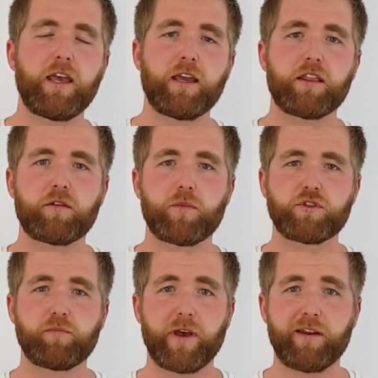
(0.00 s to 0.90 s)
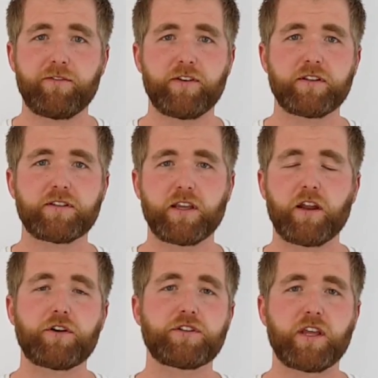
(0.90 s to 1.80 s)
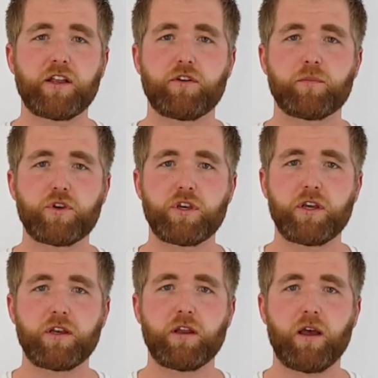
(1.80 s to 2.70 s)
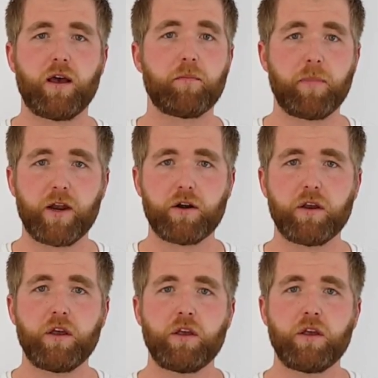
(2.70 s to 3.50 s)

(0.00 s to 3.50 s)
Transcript: get the most benefits and understand your machine better.